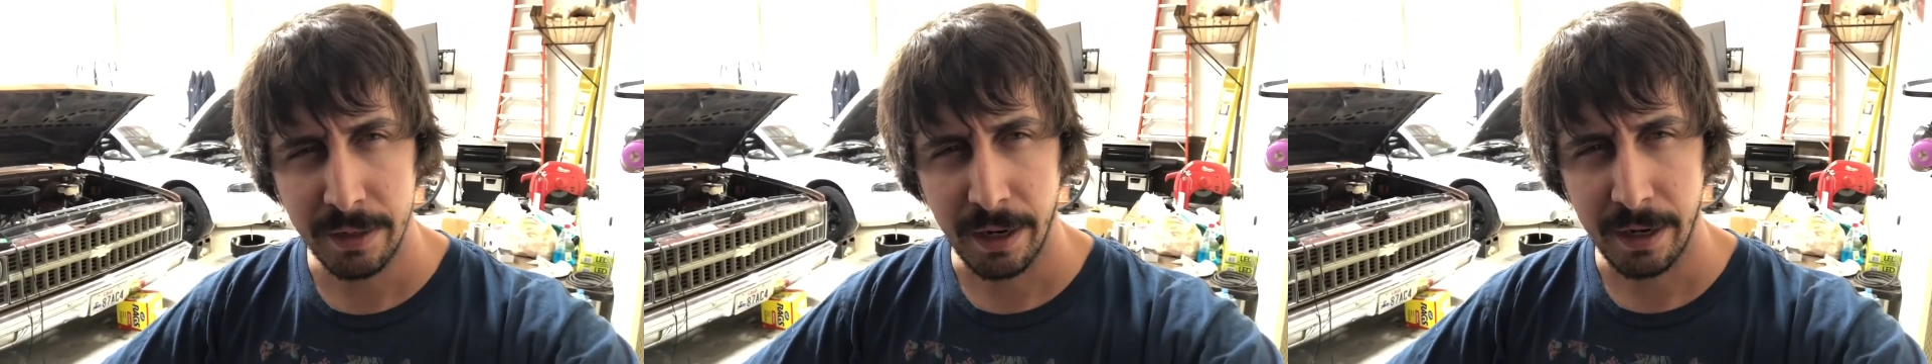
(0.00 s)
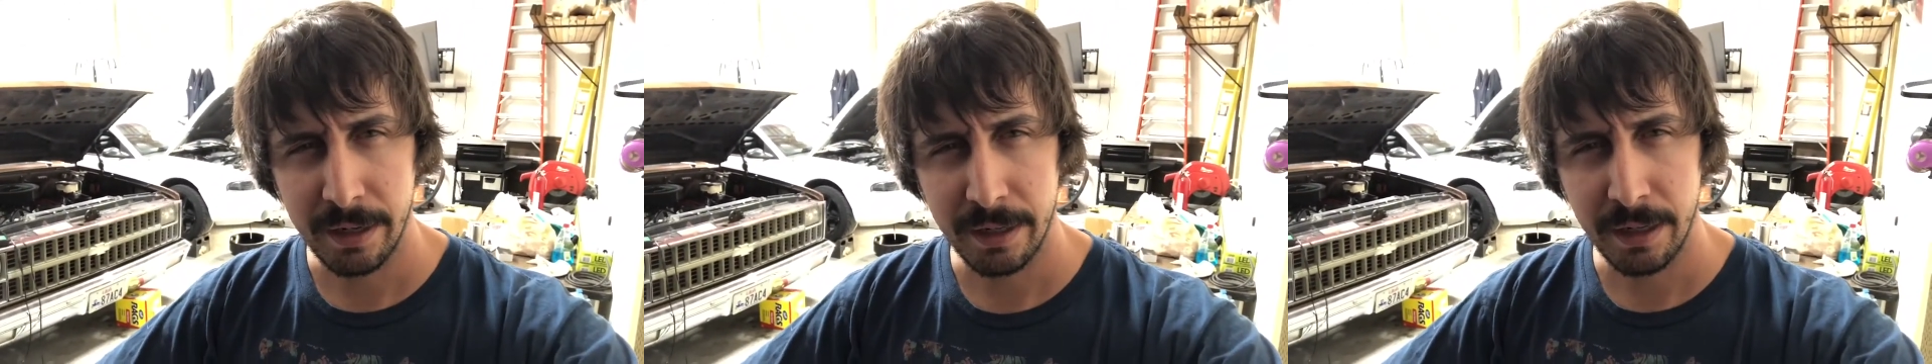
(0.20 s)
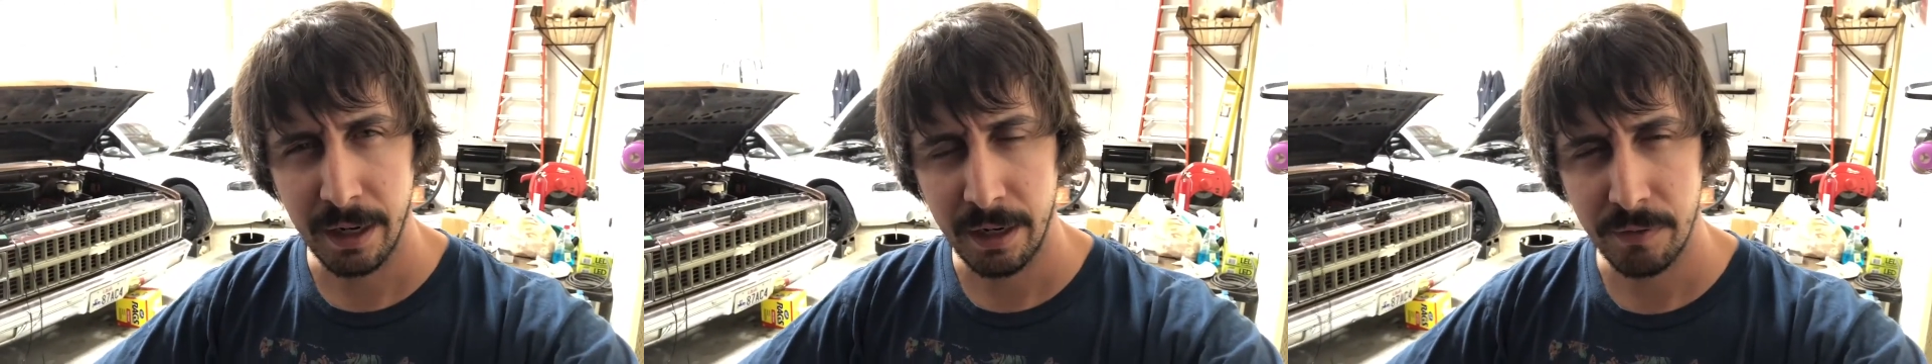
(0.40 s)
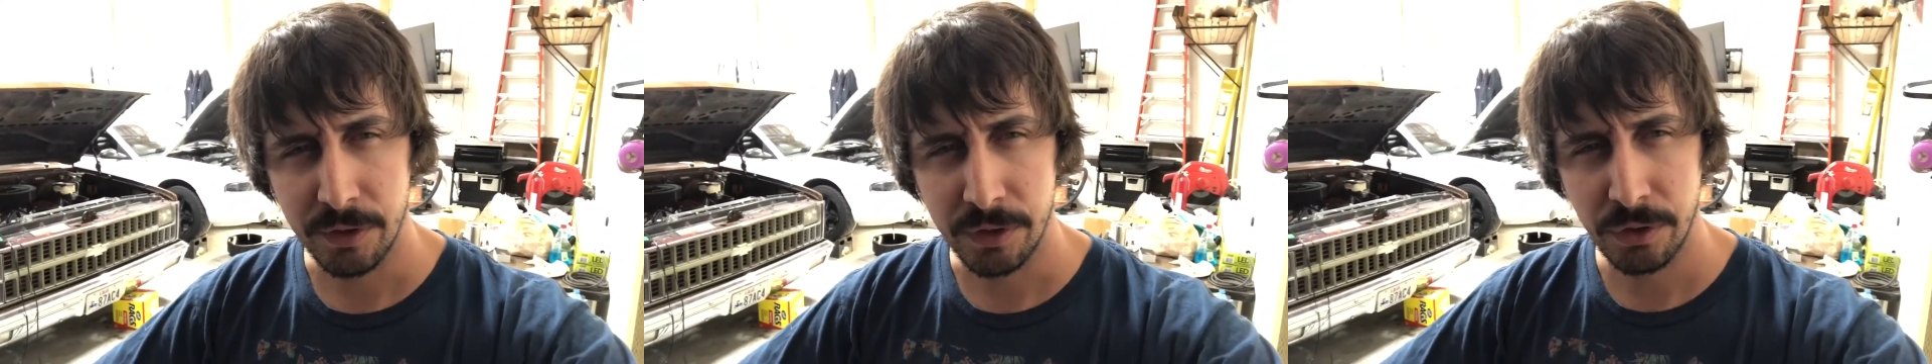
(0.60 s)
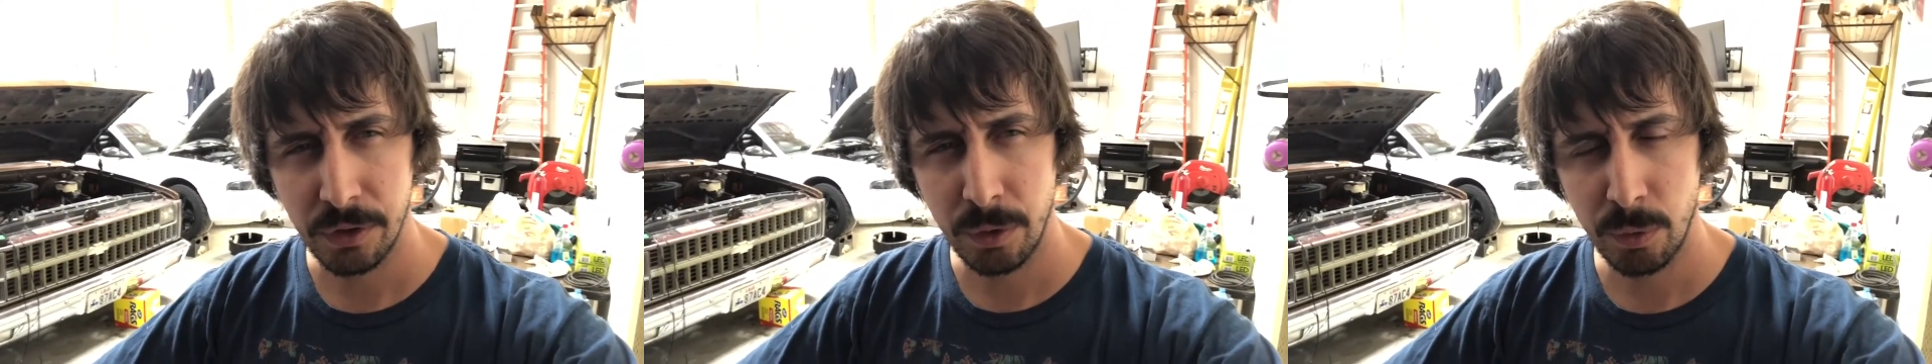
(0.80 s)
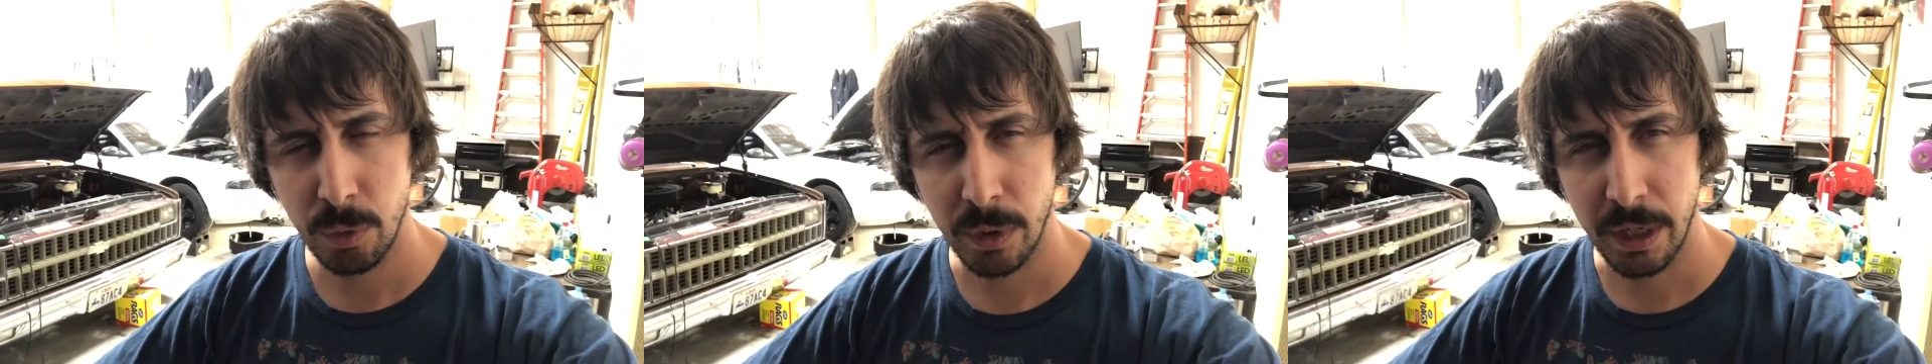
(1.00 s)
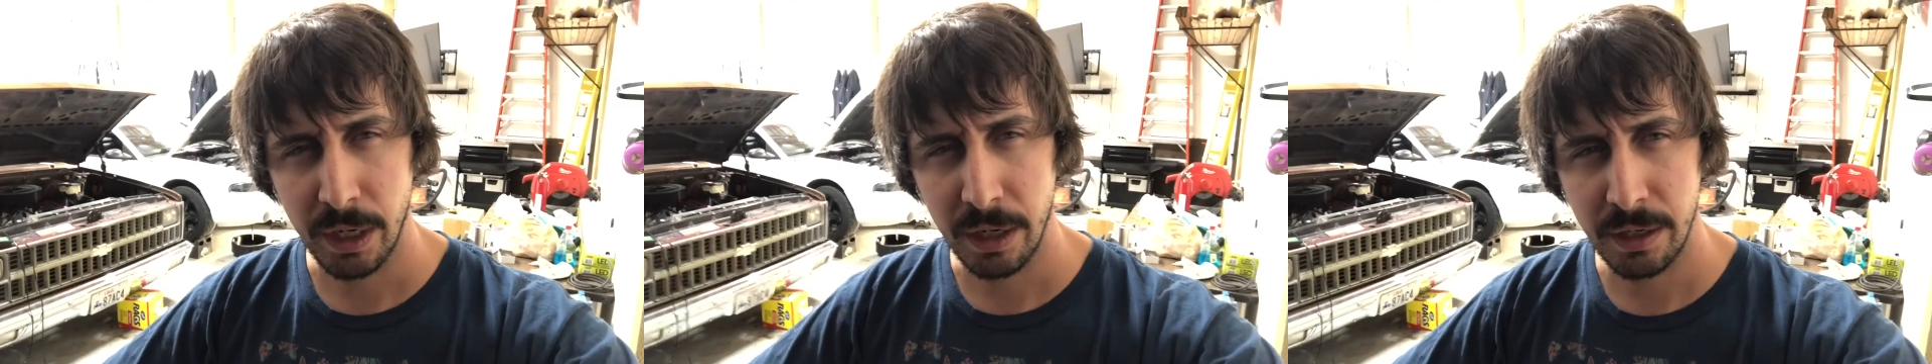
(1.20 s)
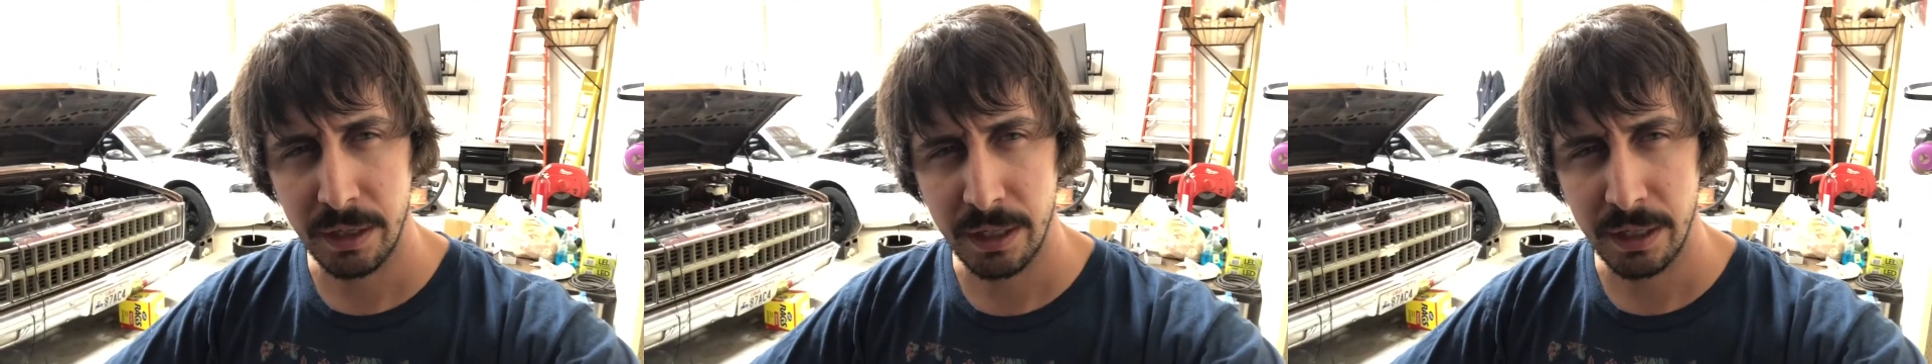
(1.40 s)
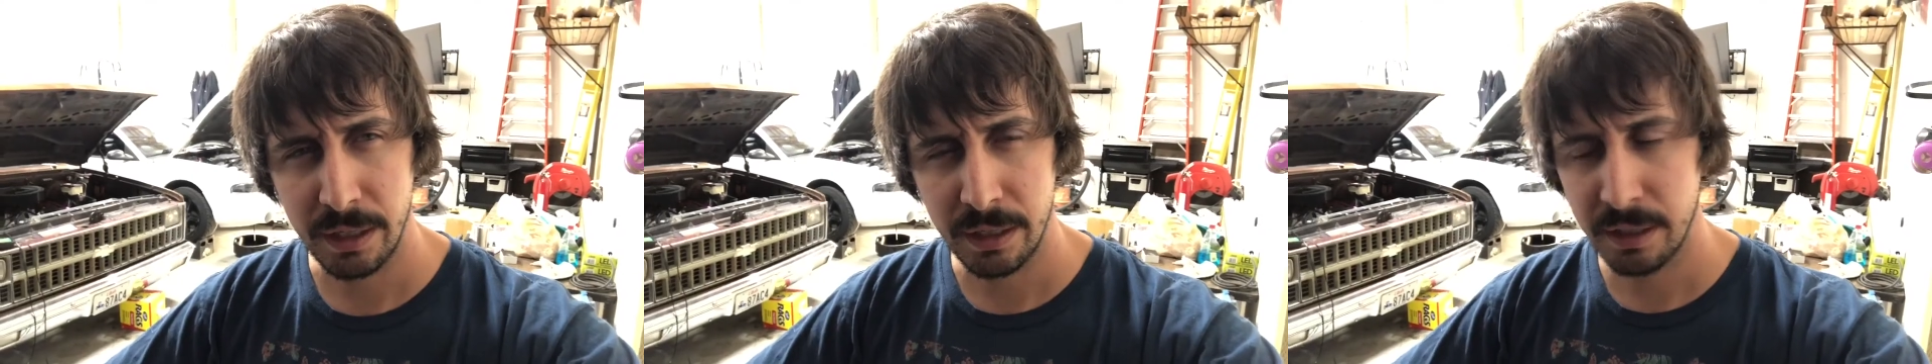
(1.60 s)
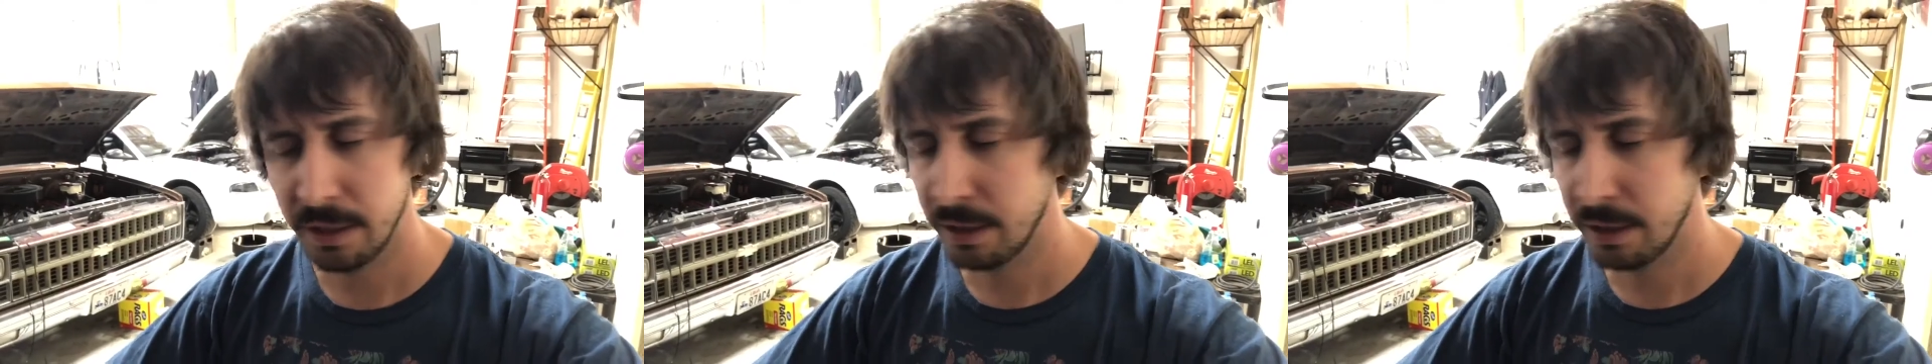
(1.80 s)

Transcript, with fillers: I kind of assumed when I undid